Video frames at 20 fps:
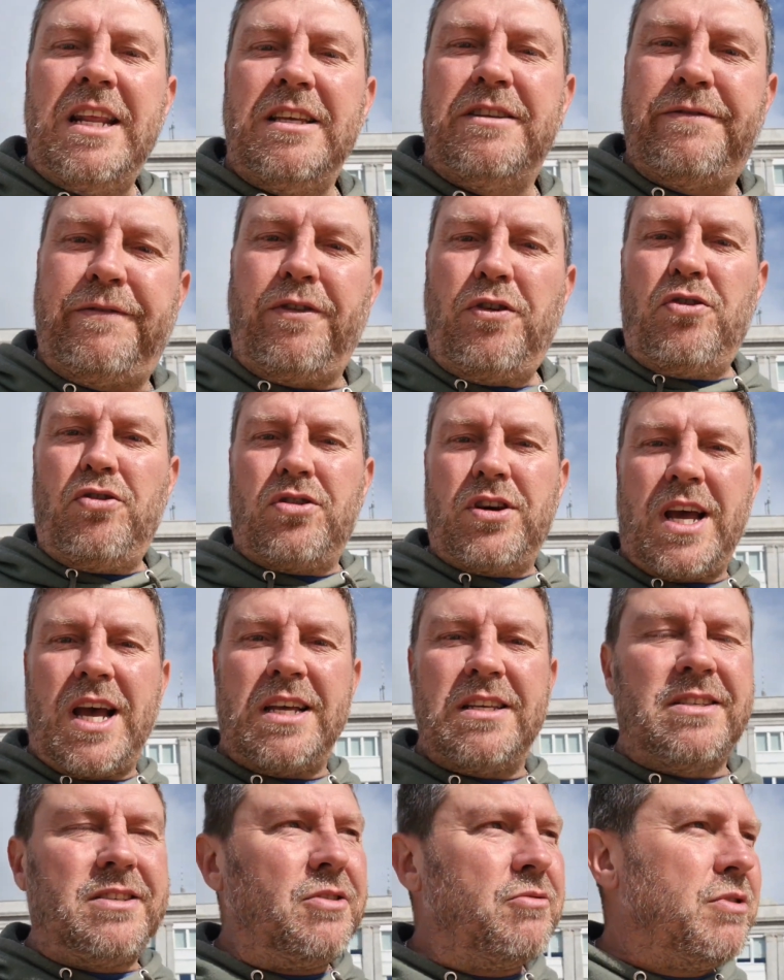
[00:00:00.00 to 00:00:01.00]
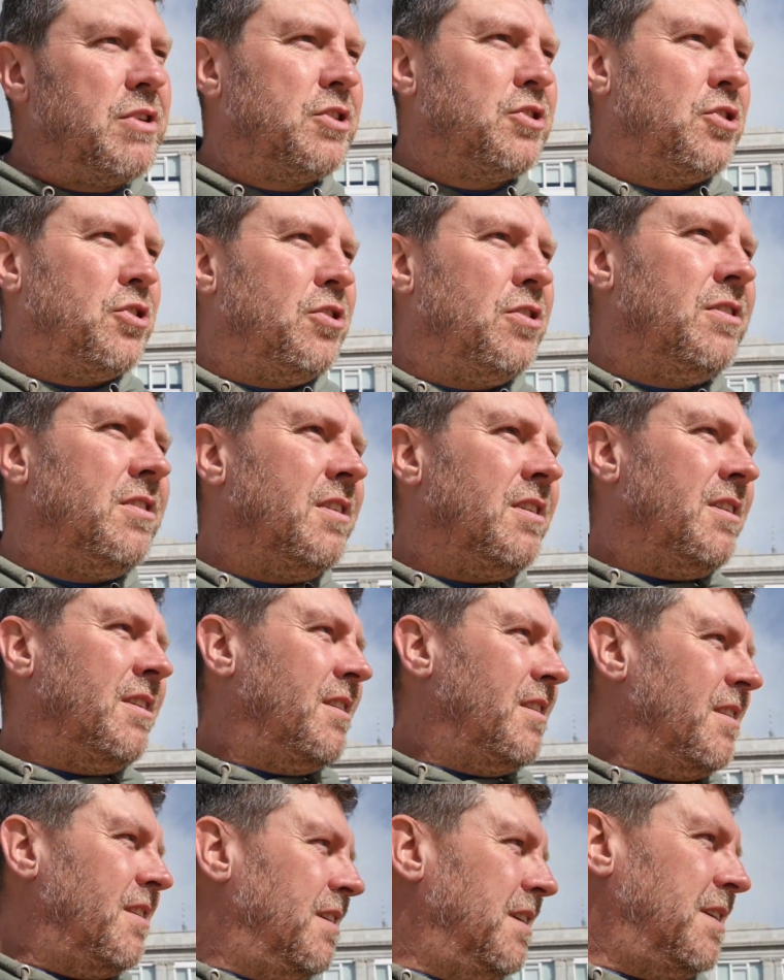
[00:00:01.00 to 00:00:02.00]
It is forecast to return,
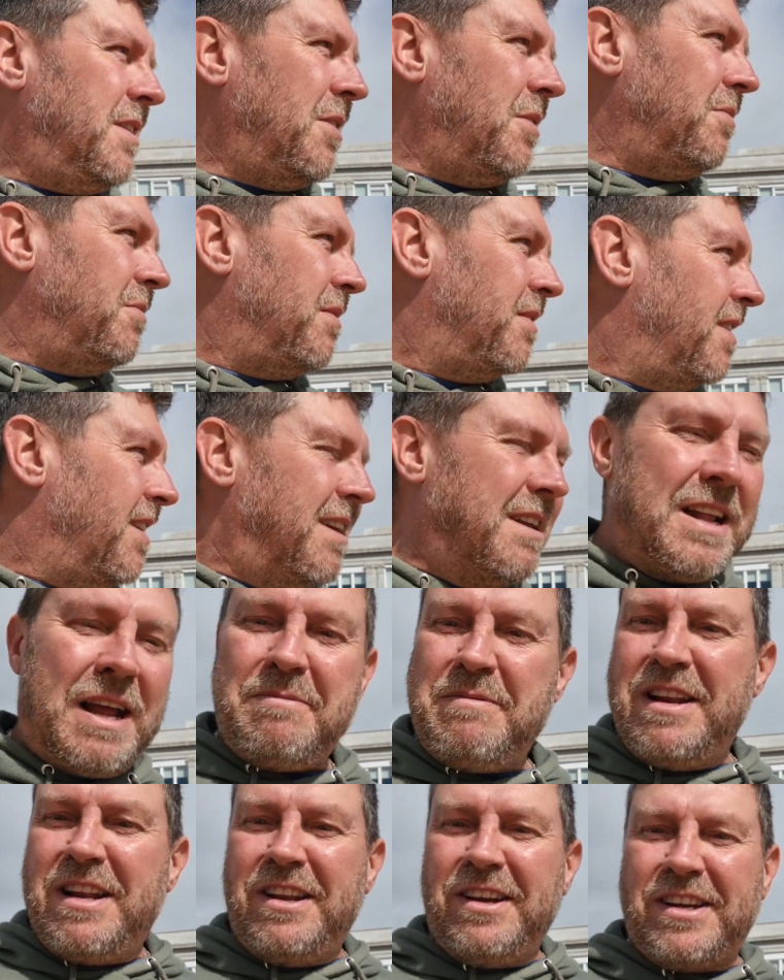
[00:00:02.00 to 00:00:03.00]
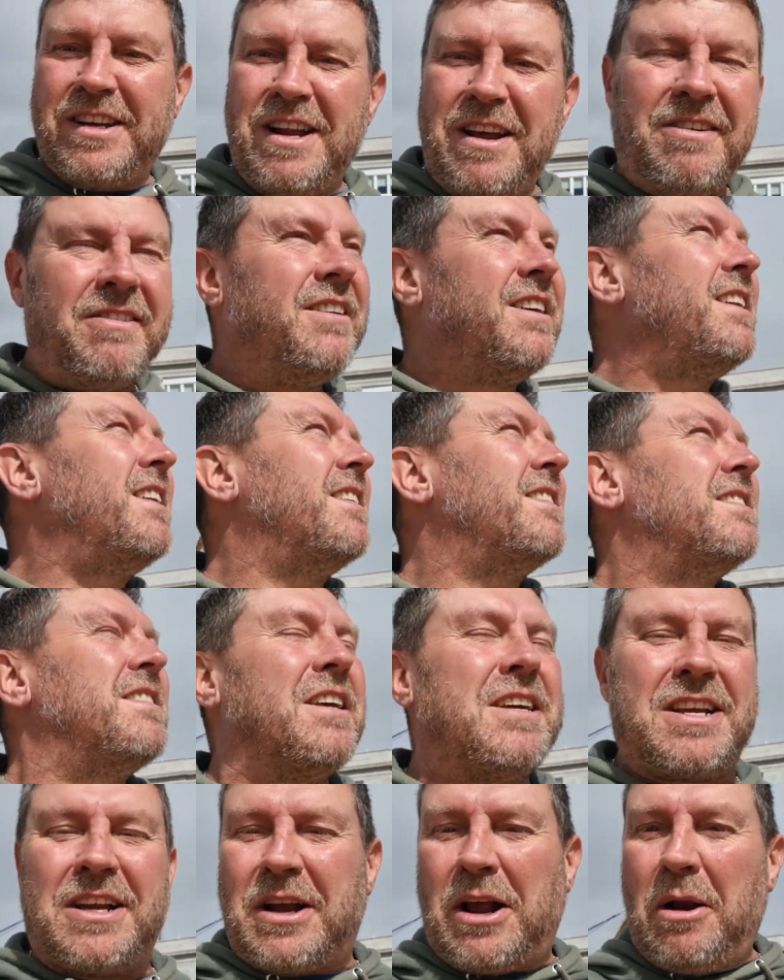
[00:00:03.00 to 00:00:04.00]
you know. I mean, look now, it looks
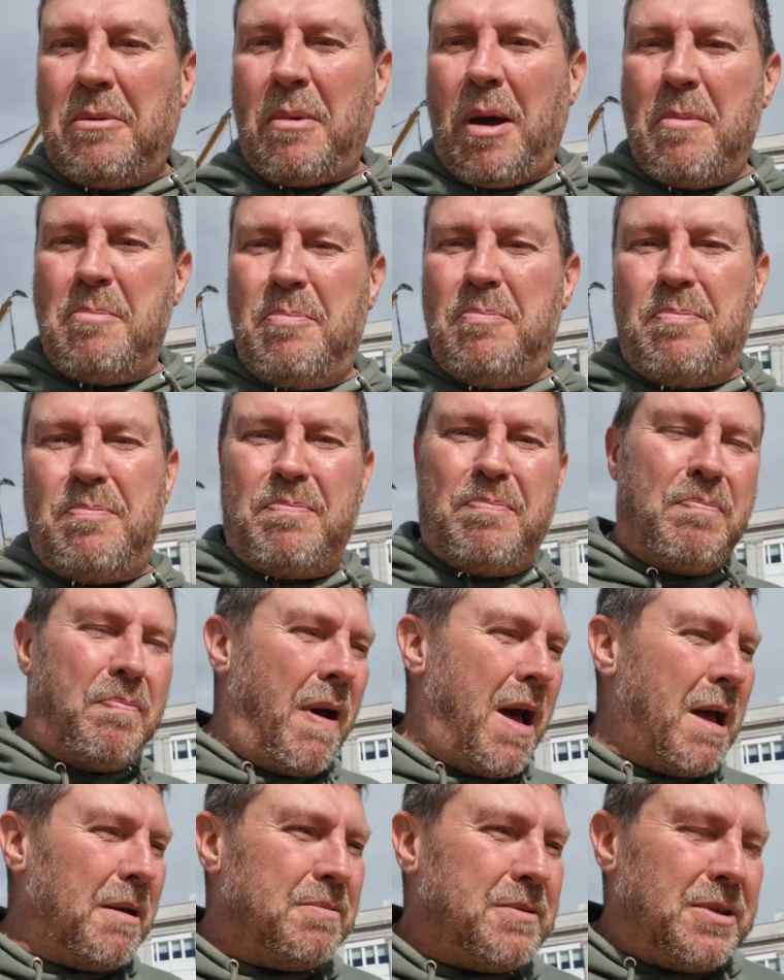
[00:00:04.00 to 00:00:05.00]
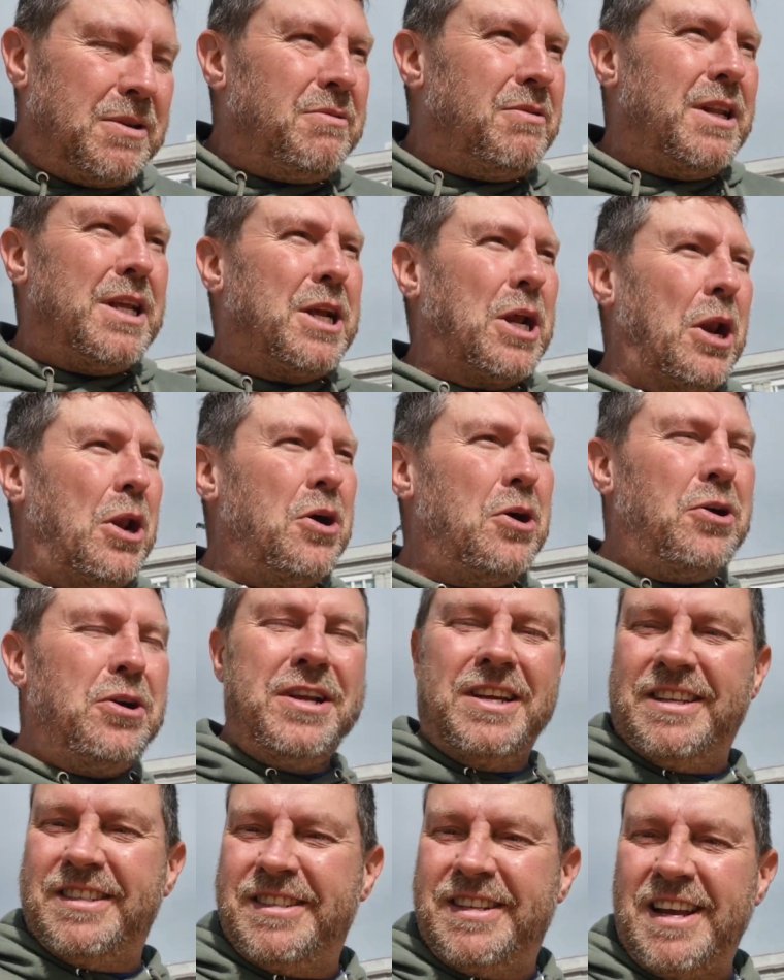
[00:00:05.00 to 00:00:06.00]
like a absolutely
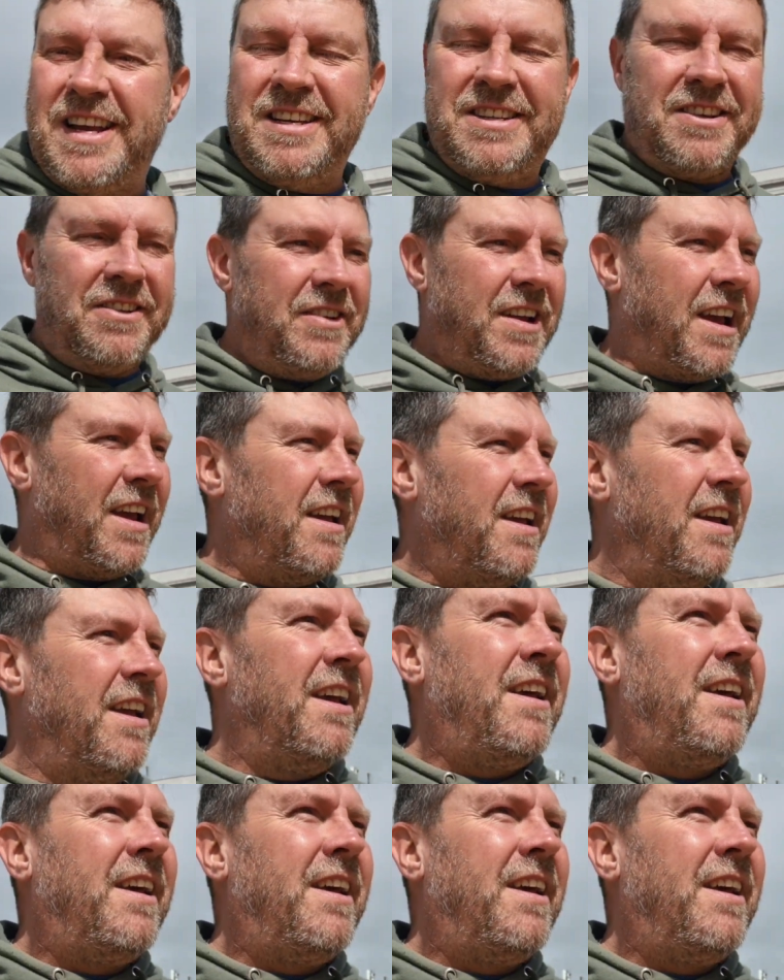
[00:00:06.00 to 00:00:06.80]
glorious day, don't it?